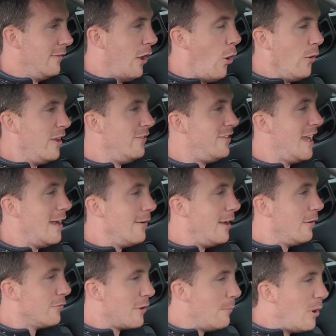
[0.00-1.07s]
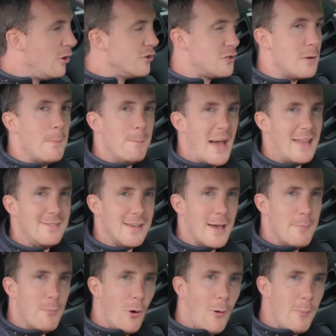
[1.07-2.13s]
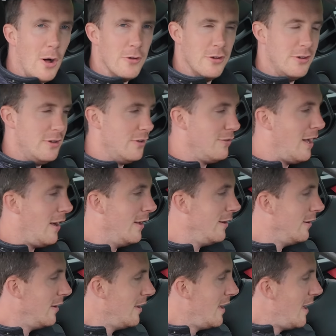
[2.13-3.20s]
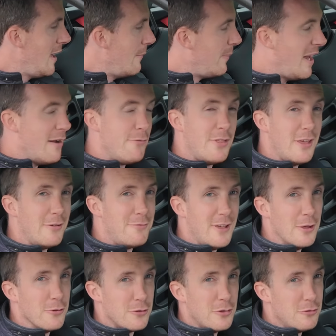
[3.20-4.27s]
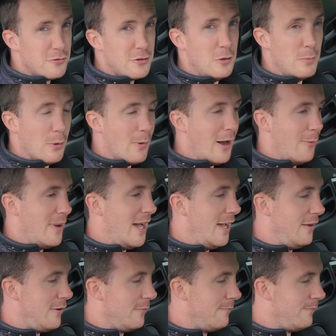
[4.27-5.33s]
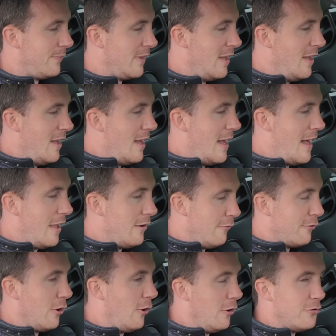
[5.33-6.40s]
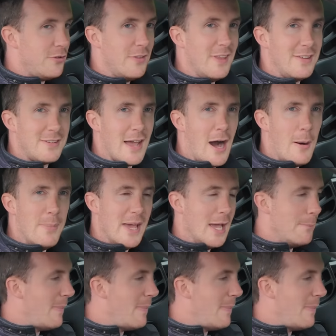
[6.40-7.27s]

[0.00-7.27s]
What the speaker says: The whole interior is a much better, more modern design, but everything feels super well made. And of course, this car being